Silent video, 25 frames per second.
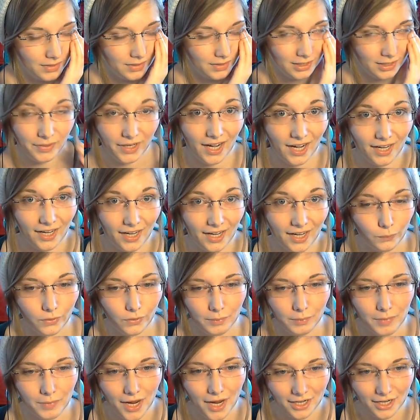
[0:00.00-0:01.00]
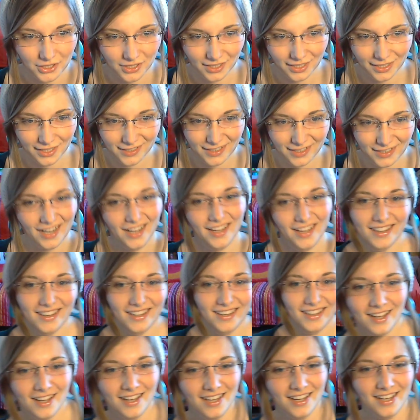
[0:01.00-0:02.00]
behind what I'm actually
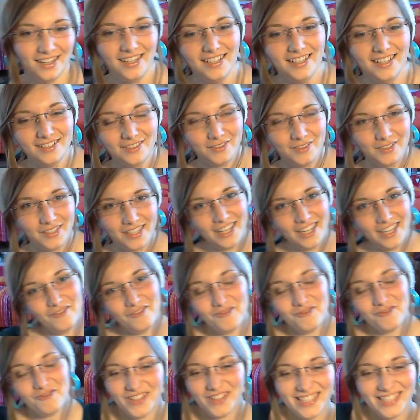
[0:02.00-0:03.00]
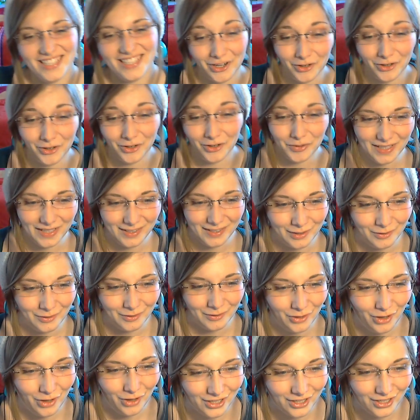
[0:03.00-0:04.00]
saying, and so I get terribly
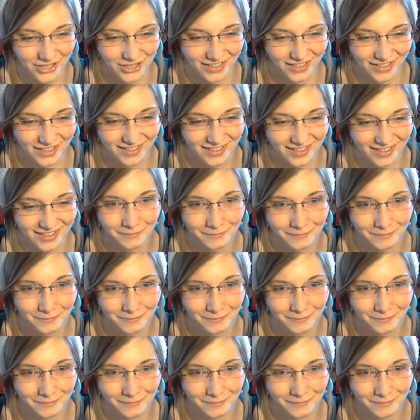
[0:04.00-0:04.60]
self-conscious